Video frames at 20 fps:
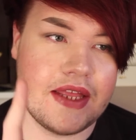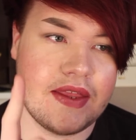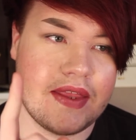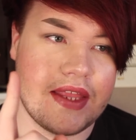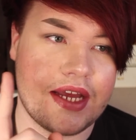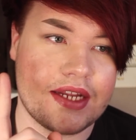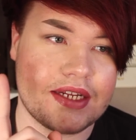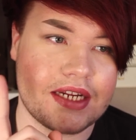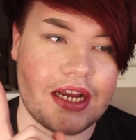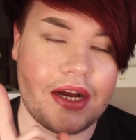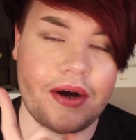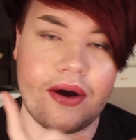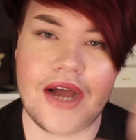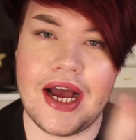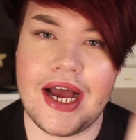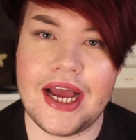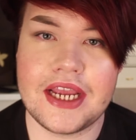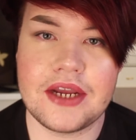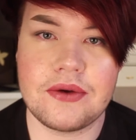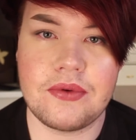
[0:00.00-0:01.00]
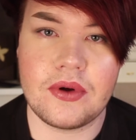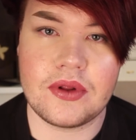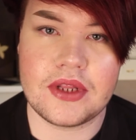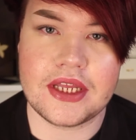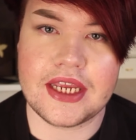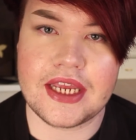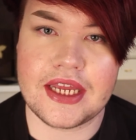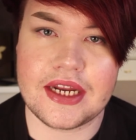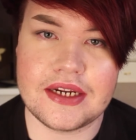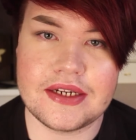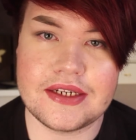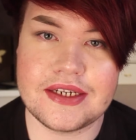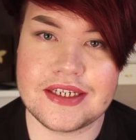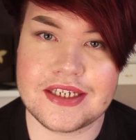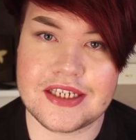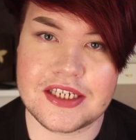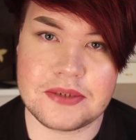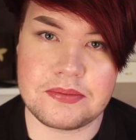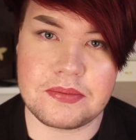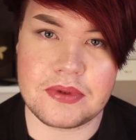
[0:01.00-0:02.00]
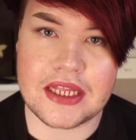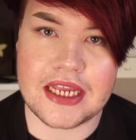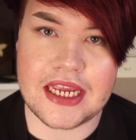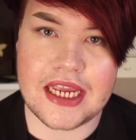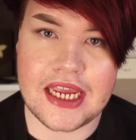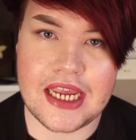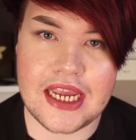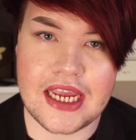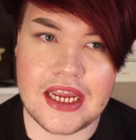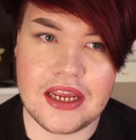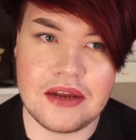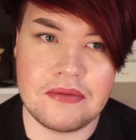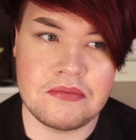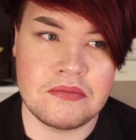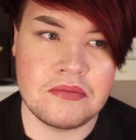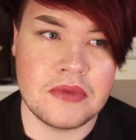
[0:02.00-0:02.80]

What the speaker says: they had a high quality kind of display